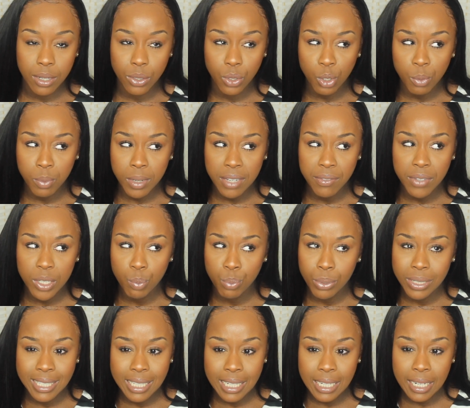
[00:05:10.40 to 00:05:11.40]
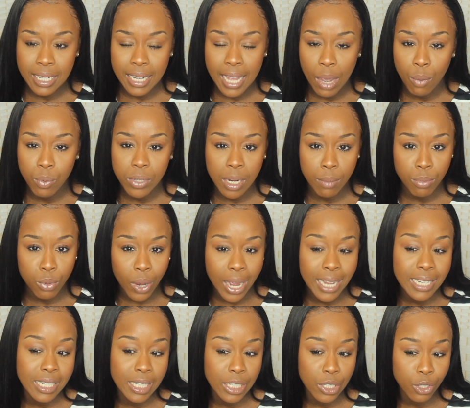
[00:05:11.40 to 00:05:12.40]
I do believe it's Brazilian hair, which I'm not
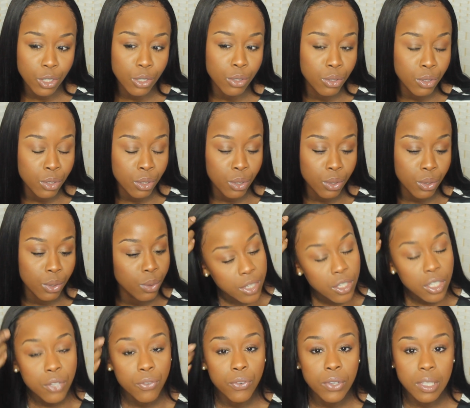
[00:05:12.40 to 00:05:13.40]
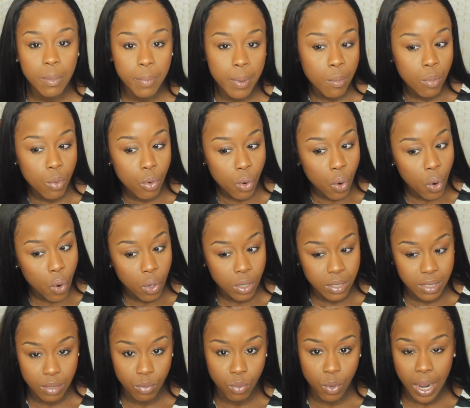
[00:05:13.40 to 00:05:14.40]
actually used to. It just feels a bit more
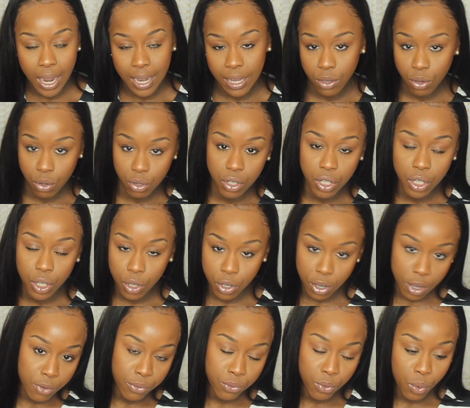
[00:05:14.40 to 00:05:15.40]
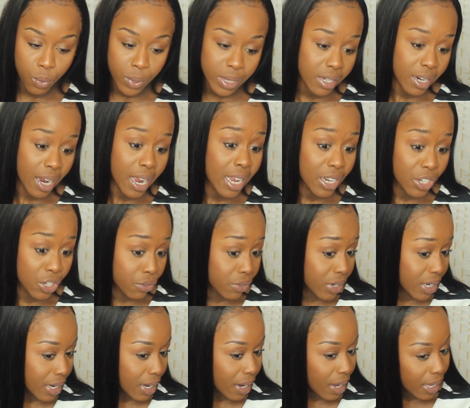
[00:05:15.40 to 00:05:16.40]
coarse than what I usually go for, which I actually
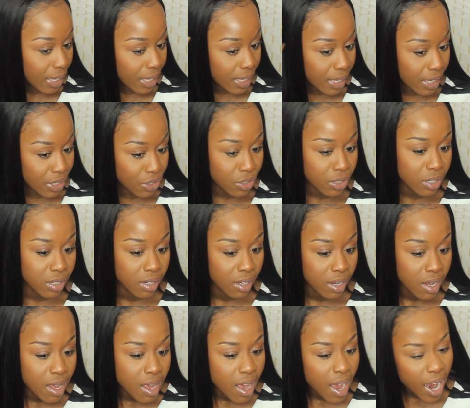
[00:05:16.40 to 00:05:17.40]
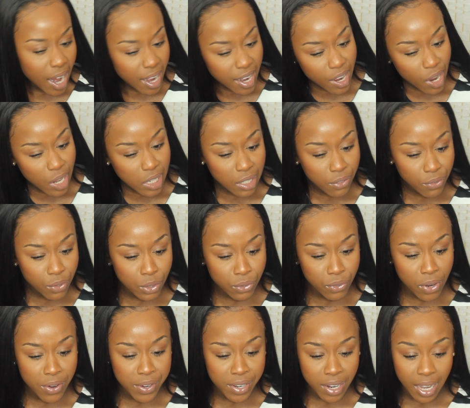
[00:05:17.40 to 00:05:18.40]
really like. It just, I don't know, it just feels
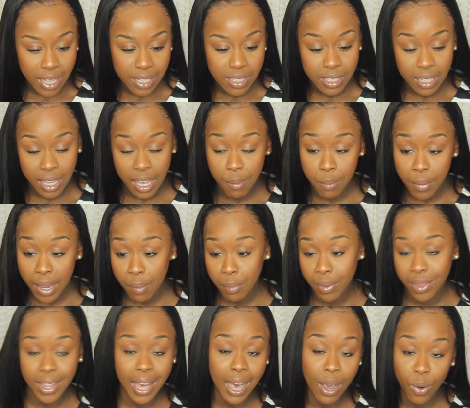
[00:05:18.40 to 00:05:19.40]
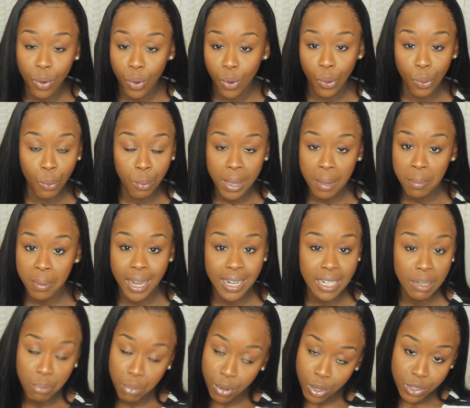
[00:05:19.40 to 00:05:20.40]
very nice. It might be that, or maybe I
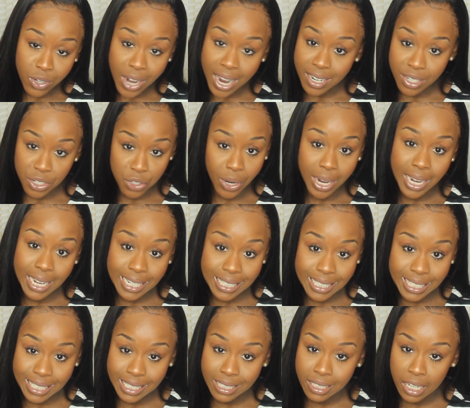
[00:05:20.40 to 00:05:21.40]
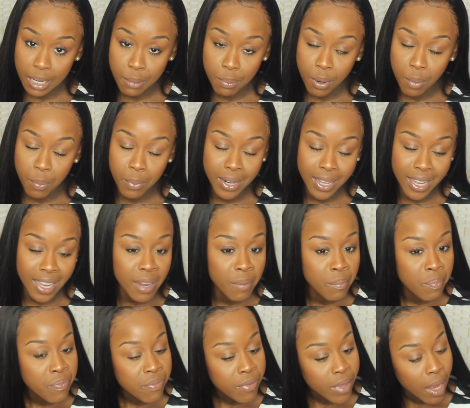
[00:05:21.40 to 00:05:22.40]
didn't blow dry and straighten it to the T properly,
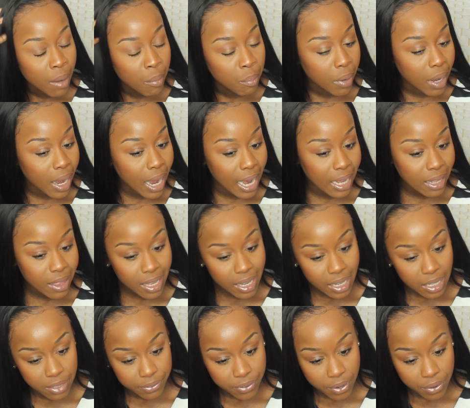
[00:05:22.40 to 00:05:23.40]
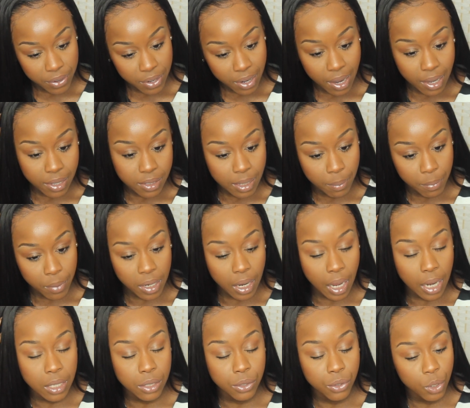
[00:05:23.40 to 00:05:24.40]
but I think it's very nice. I'm going to
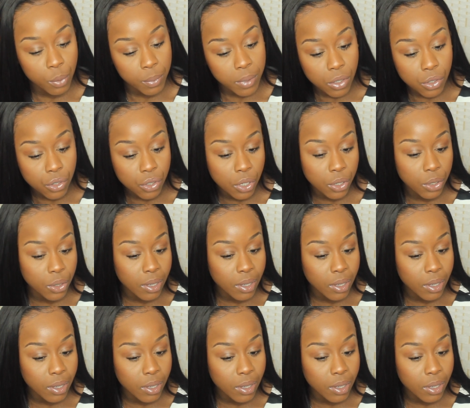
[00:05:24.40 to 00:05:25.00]
kind of zoom in and show